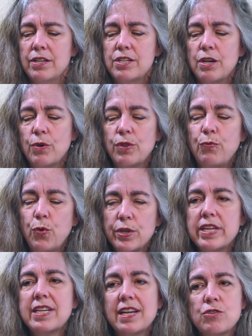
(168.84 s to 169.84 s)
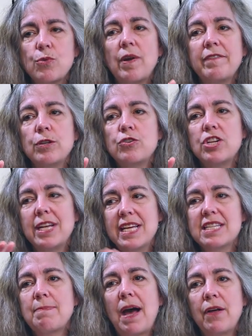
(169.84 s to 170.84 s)
so, the fourth industrial revolution
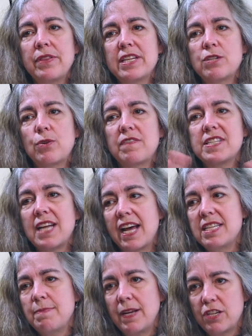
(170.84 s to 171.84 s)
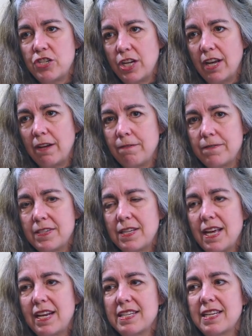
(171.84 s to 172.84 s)
is about this sort of seismic shift.
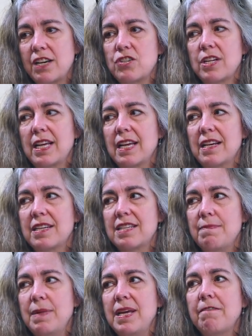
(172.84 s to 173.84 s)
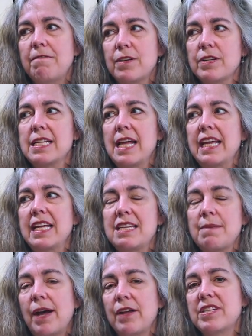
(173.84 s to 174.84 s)
And essentially, to me, it feels like it's
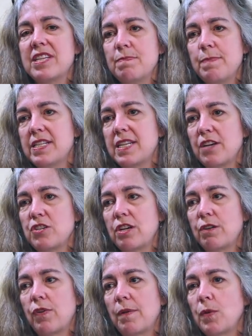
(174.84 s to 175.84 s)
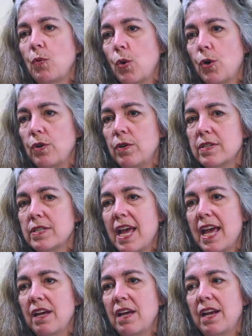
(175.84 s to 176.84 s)
about dispossession from the world
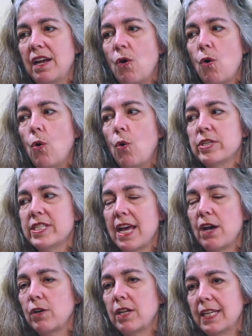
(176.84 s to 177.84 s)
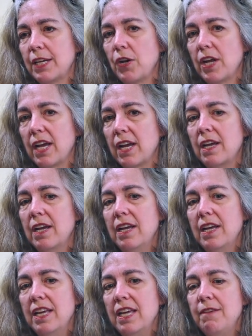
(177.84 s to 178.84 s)
and a, and a wholesale clearing
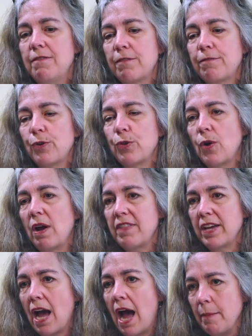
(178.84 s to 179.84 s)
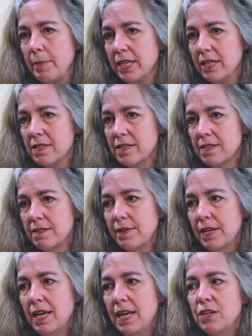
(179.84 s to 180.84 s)
even further of the commons
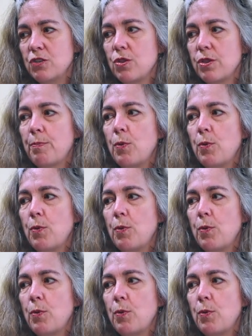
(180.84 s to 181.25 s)
to the